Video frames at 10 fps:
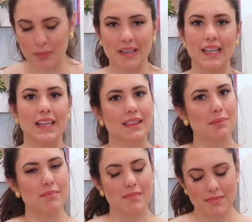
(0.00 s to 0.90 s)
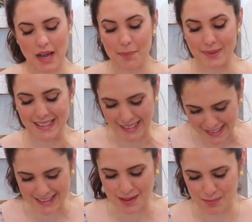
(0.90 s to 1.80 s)
I've been
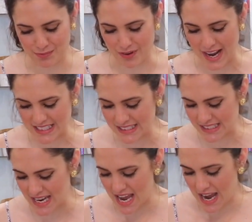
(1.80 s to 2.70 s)
letting them rest